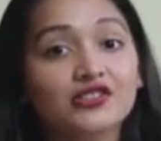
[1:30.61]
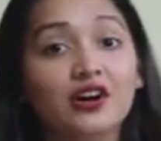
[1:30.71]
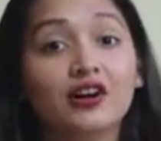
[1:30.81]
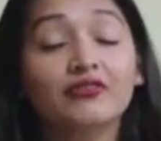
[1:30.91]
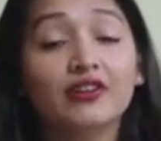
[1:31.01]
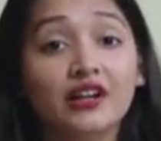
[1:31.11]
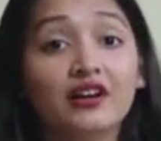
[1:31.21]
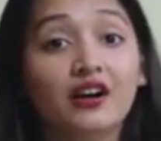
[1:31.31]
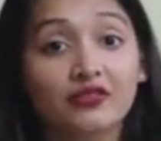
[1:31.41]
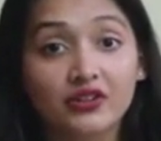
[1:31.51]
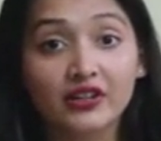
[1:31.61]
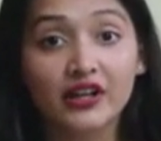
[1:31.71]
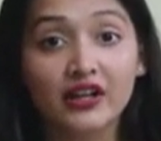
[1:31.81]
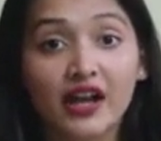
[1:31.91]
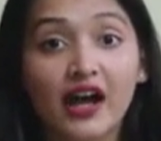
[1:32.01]
are very
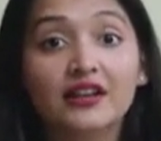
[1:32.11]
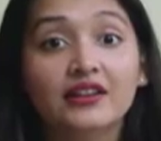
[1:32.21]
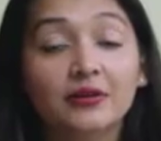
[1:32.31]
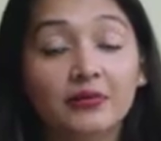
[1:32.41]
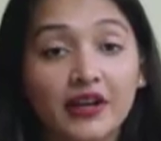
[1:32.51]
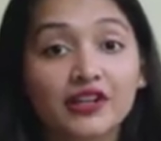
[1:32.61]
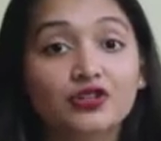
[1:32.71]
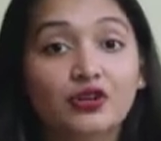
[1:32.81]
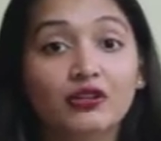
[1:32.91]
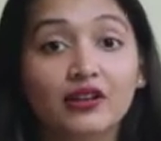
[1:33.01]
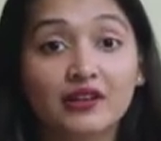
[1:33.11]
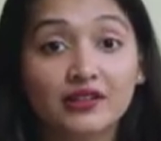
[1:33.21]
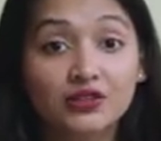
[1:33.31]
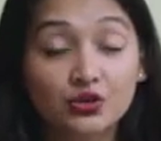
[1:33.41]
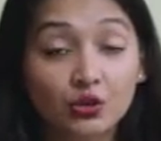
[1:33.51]
hardworking and they make sure that
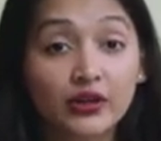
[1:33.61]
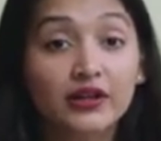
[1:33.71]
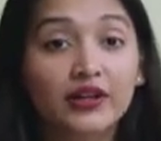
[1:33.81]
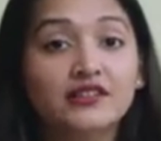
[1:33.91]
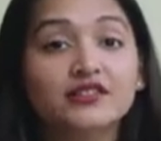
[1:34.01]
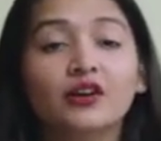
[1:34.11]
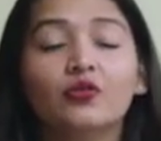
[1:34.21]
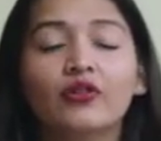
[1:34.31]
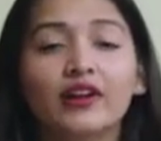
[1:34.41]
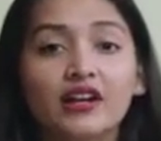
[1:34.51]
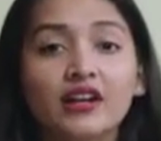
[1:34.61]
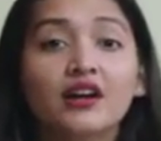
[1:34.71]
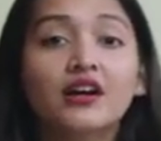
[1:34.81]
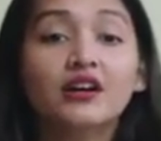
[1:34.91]
the student gets a very